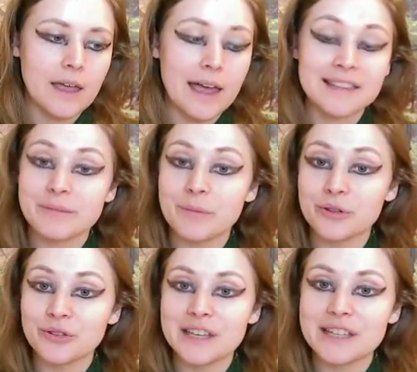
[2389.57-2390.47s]
and some
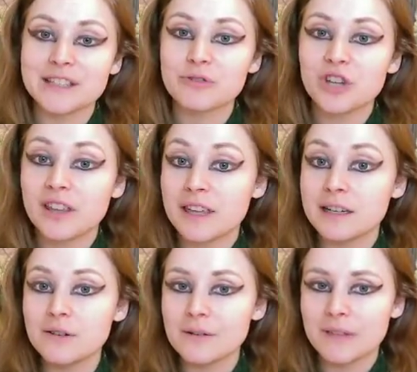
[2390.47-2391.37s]
other things. So check that
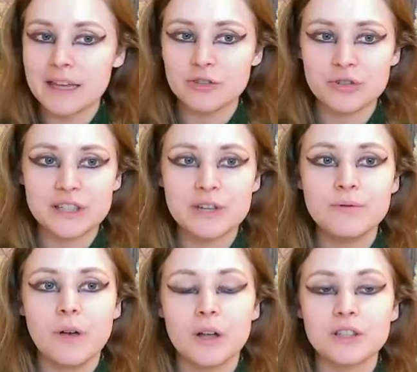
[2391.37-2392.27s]
out if that interests
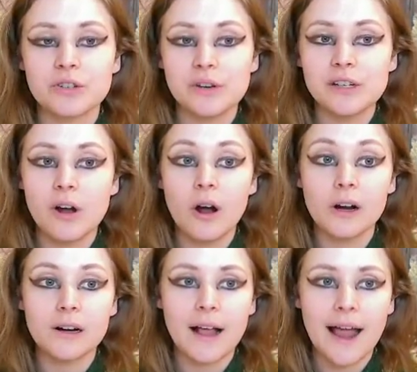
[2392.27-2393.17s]
you. On screen
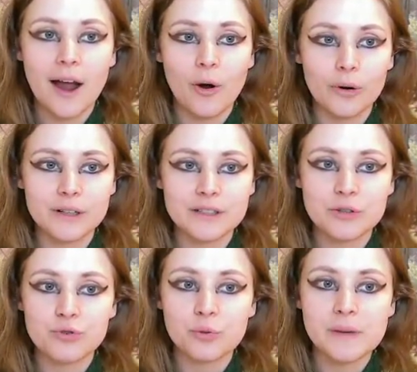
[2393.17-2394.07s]
are our
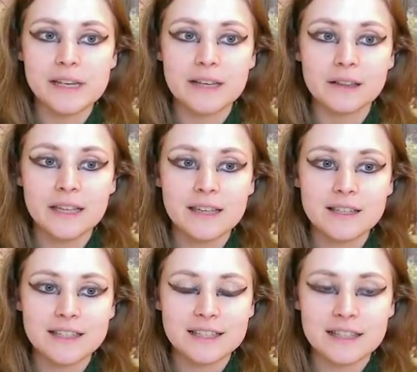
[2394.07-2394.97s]
social media
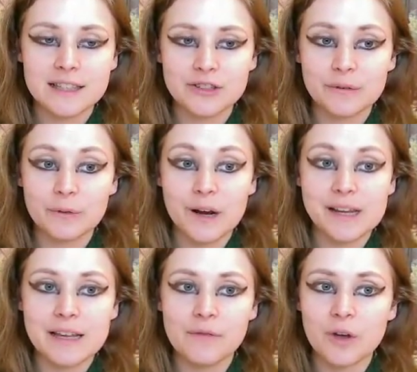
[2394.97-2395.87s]
links. There's a
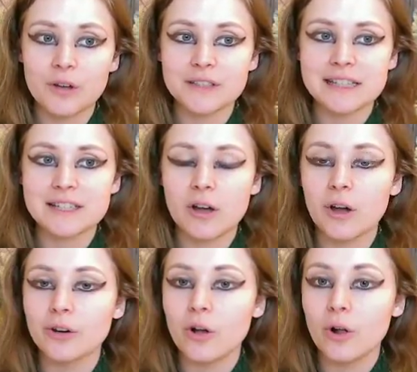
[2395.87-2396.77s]
variety of content
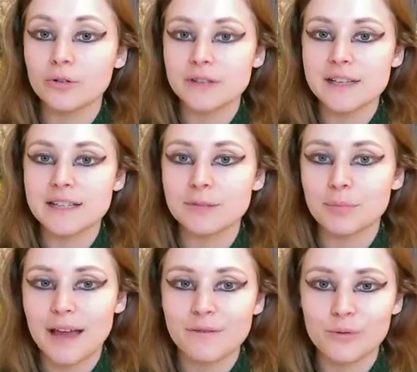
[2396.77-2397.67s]
on all these
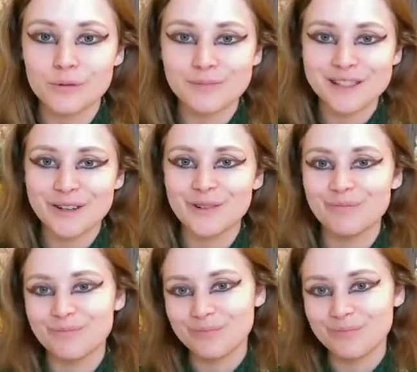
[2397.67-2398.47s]
platforms. So,